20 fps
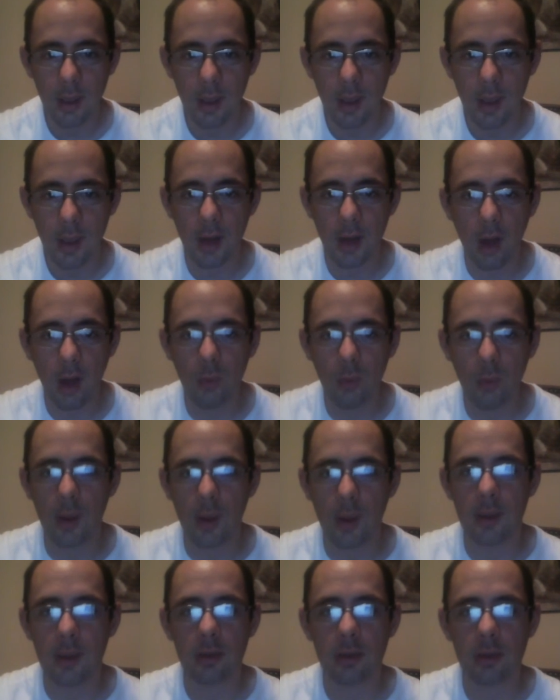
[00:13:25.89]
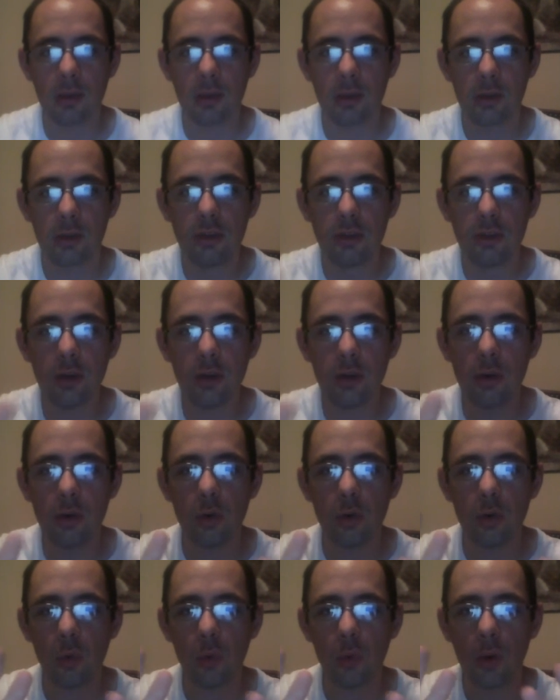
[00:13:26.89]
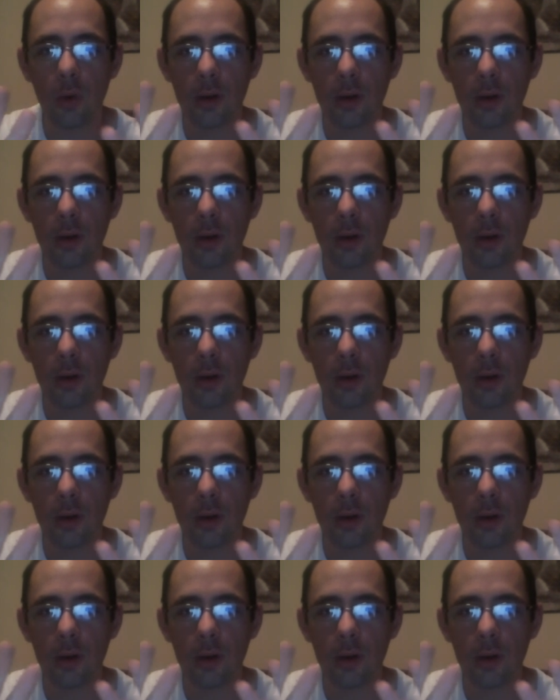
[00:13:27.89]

and always do